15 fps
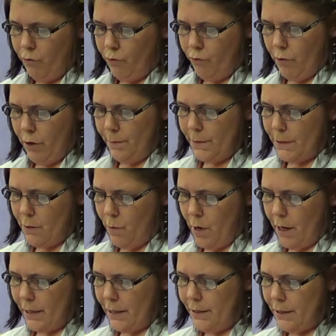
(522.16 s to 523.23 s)
Groups are
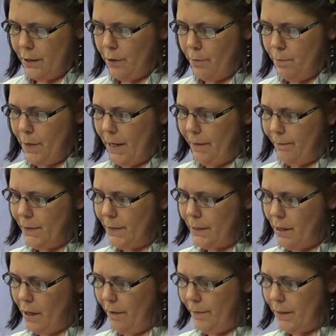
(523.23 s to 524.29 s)
working to compete for
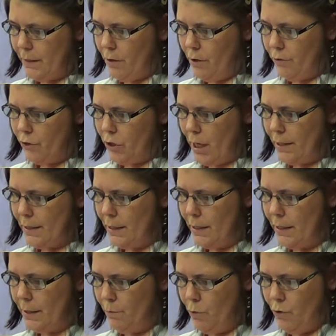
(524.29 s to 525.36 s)
service contracts and
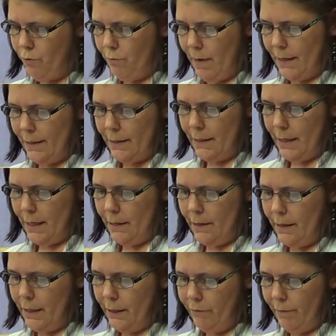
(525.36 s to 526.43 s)
small grants in
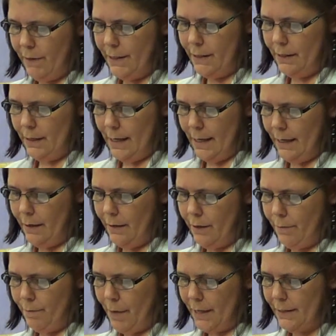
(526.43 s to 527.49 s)
an increasingly
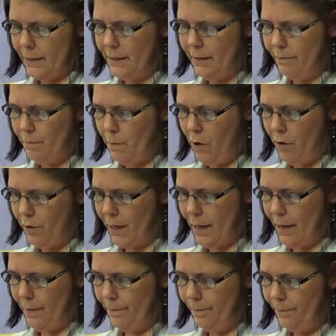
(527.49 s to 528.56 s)
competitive
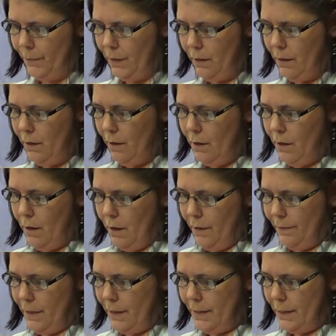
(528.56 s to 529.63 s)
market.
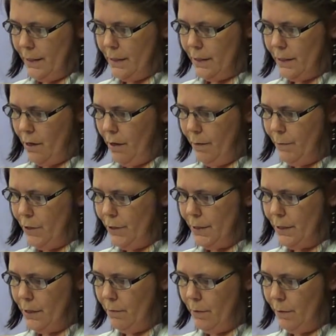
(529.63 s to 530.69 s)
This is a
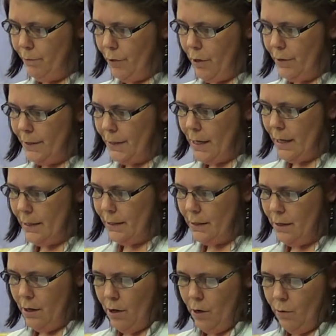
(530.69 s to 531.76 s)
time-consuming
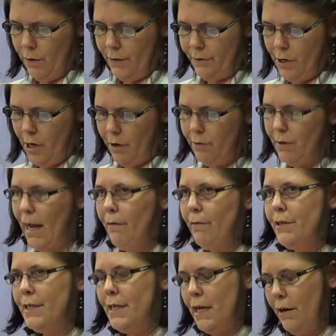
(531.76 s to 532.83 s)
process with no
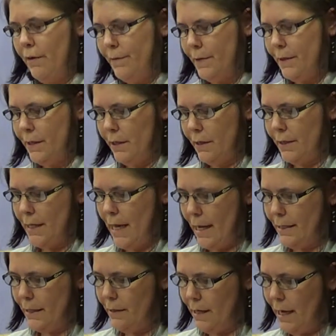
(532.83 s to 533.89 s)
guarantee of
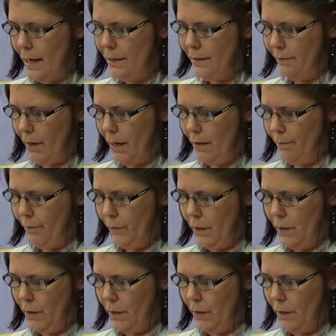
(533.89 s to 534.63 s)
success at the end of it,